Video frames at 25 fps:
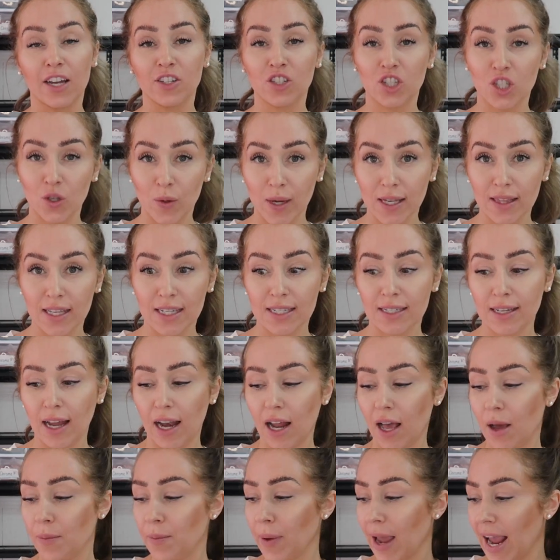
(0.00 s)
doing the
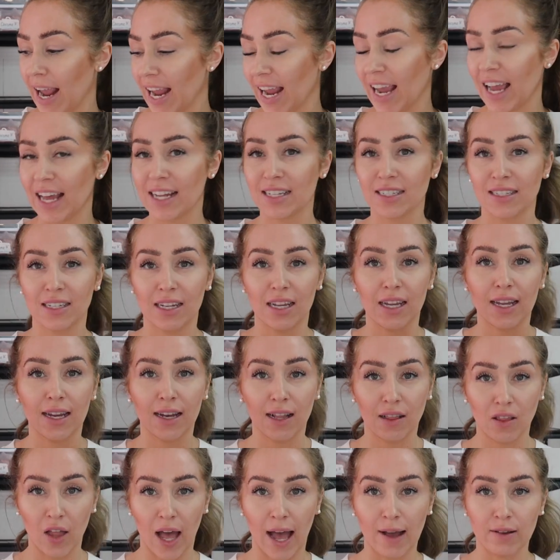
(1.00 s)
setup, and it
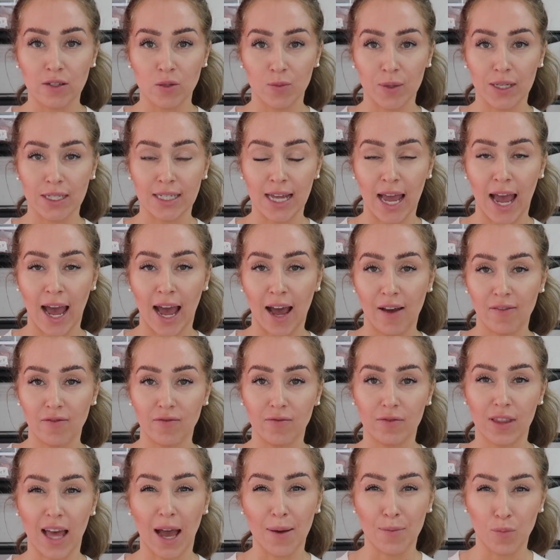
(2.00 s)
allows me to have
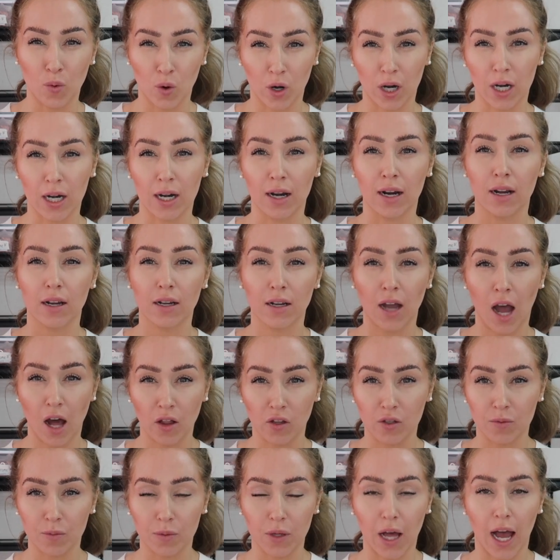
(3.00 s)
that more
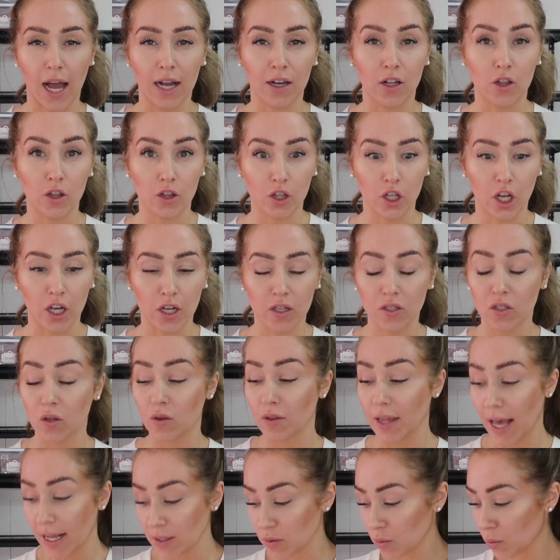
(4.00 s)
color block look. So
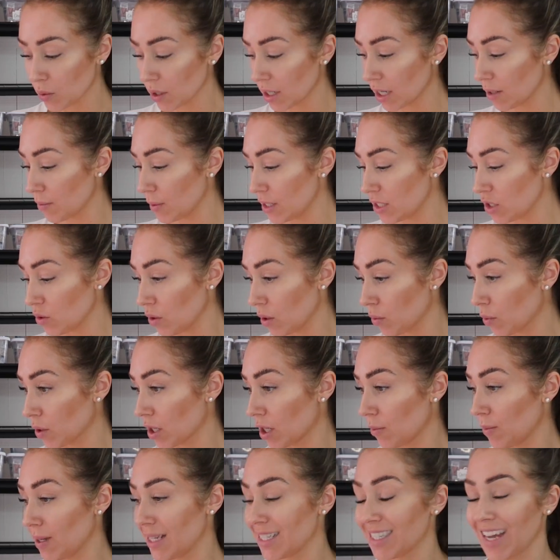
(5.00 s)
that's what we're gonna be doing. We're
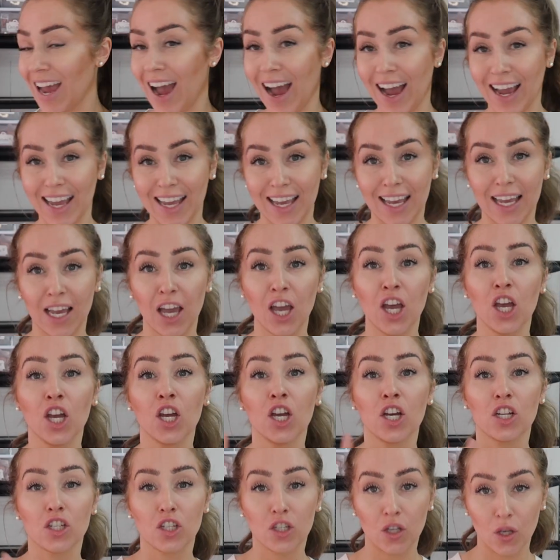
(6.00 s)
gonna be tying
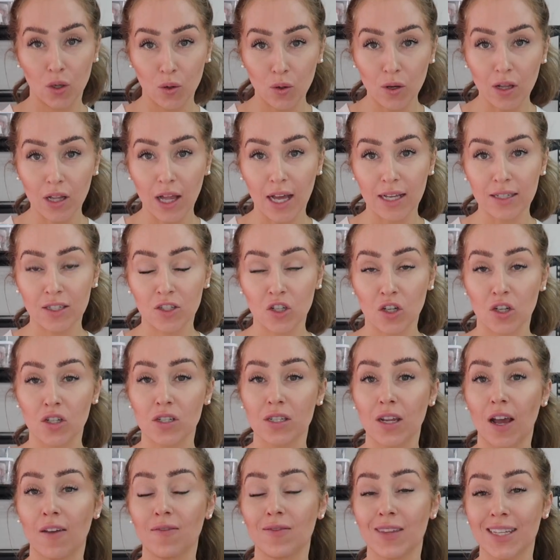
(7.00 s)
2 clusters
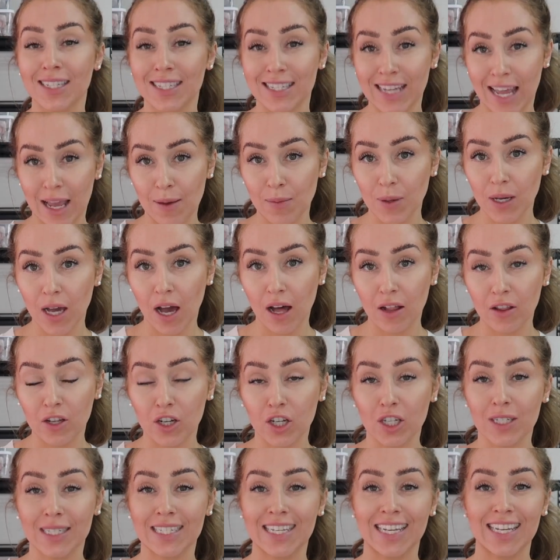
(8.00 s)
of the same
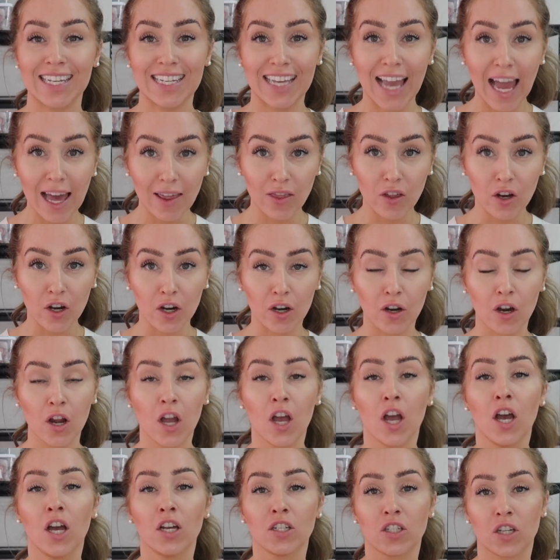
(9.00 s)
color together
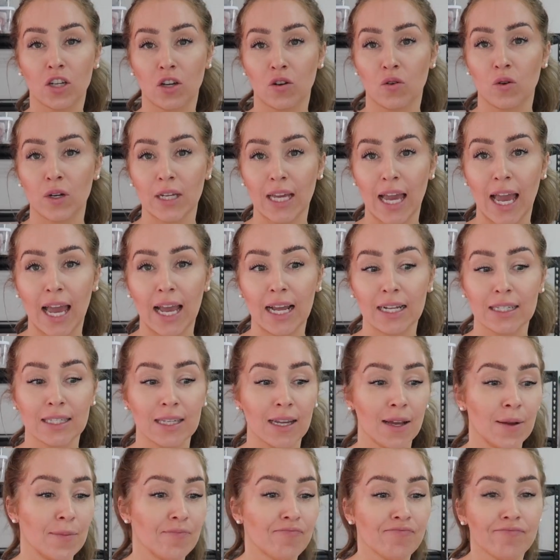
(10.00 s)
to create